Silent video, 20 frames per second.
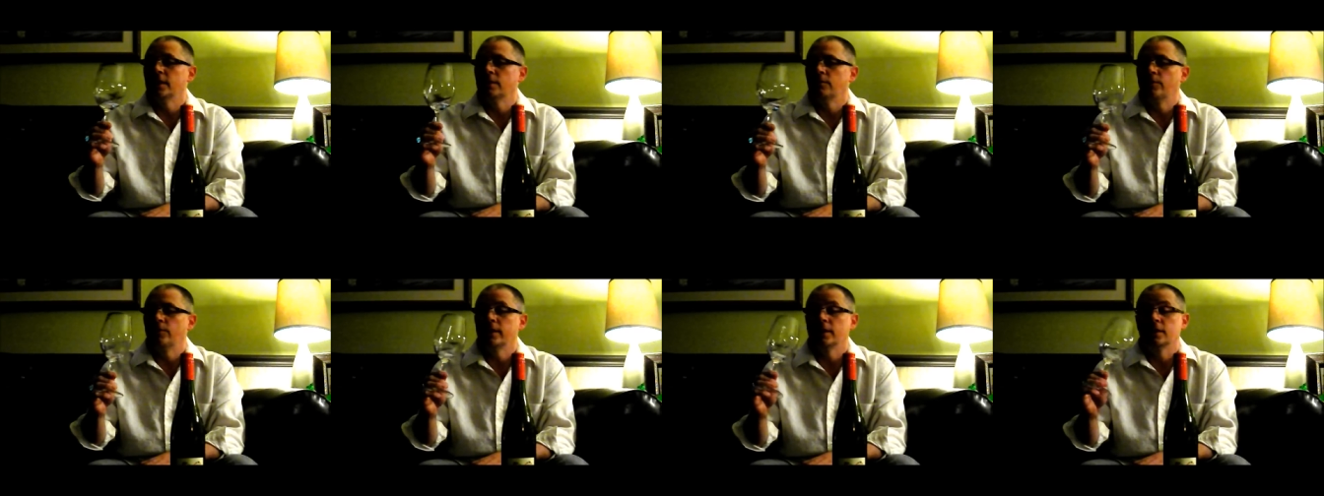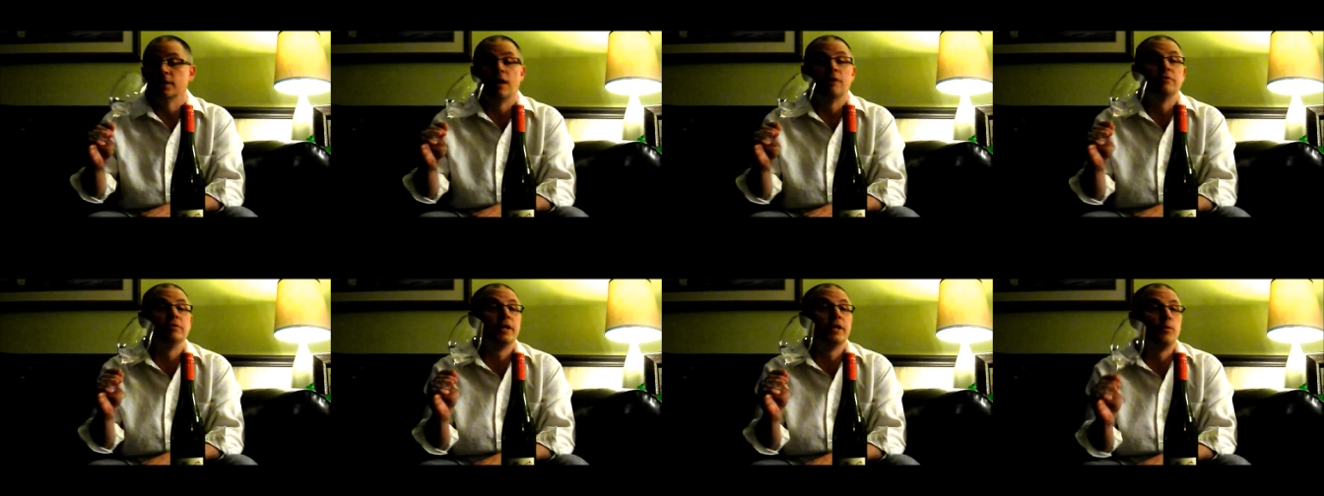what a
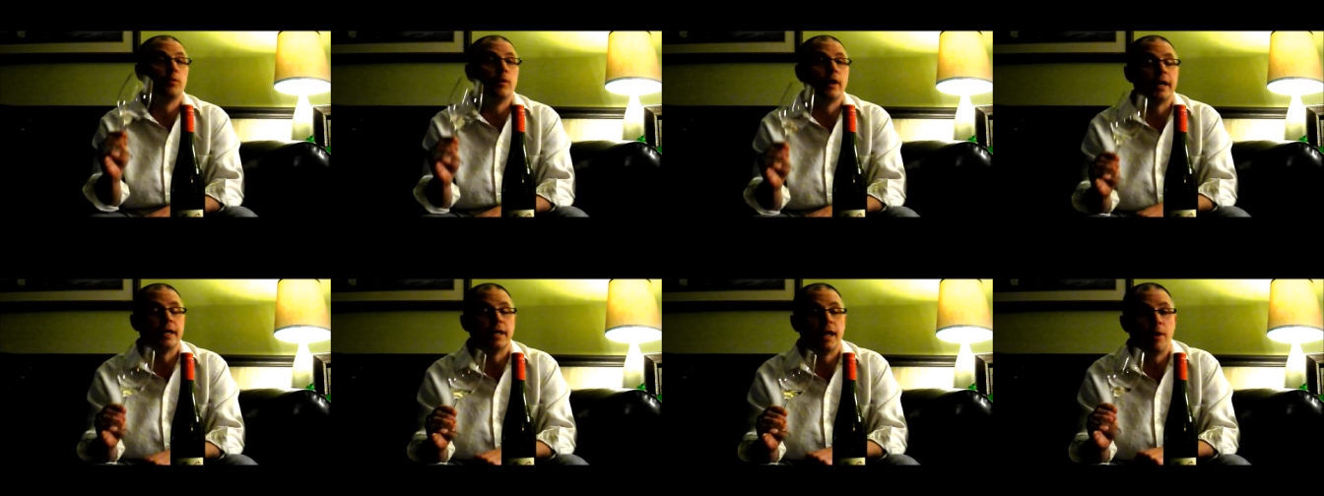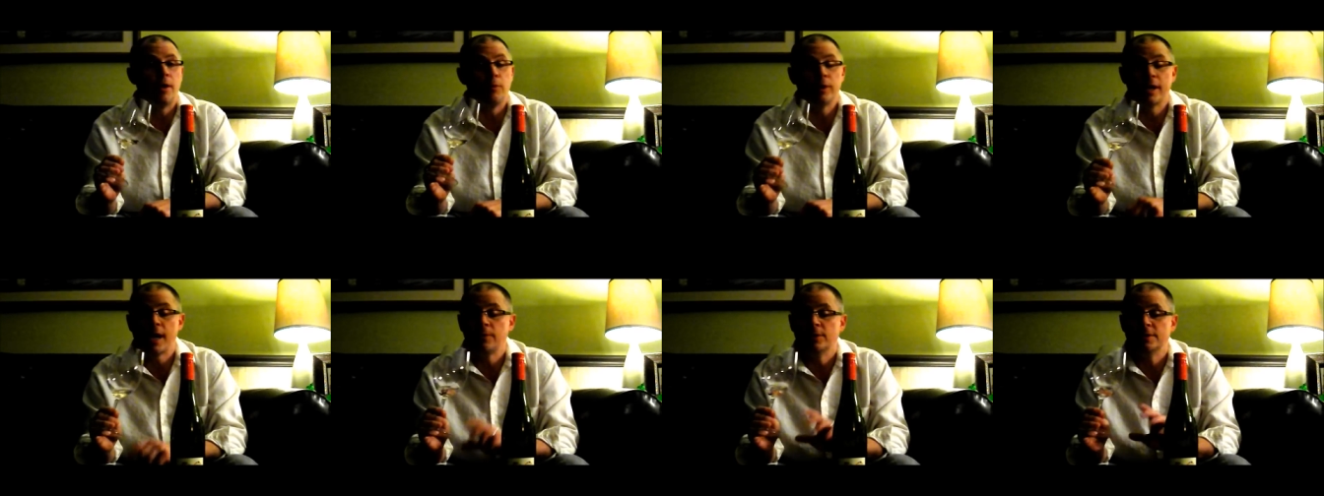lovely wine.
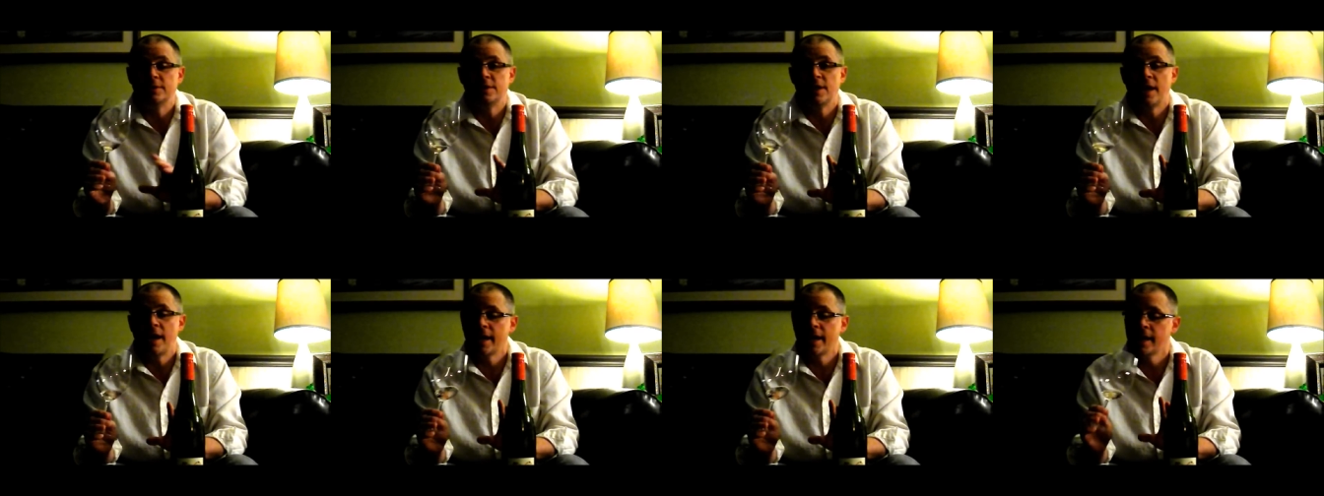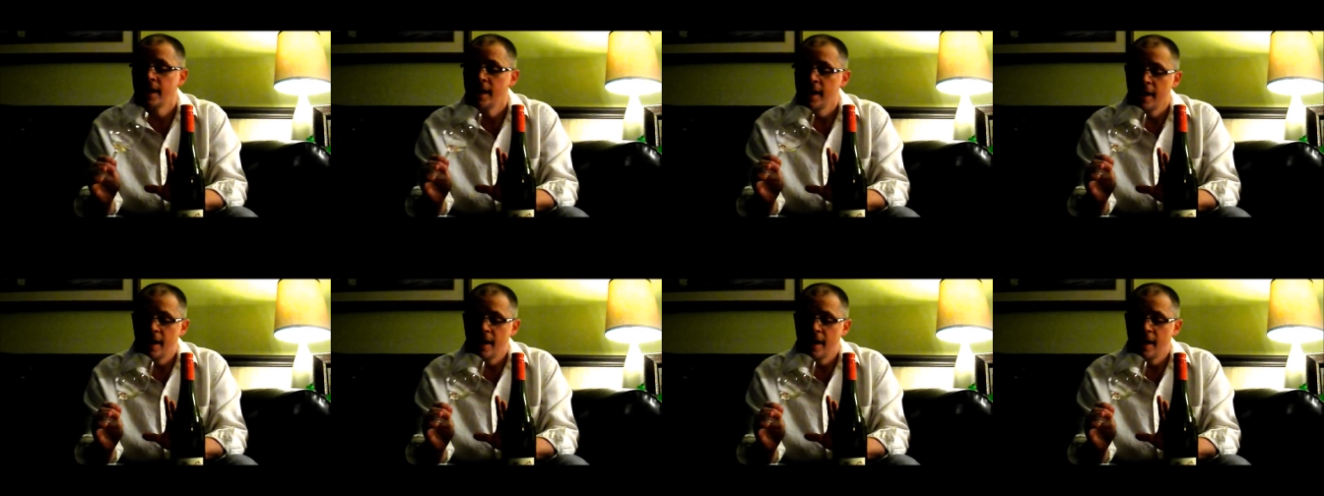What I would say,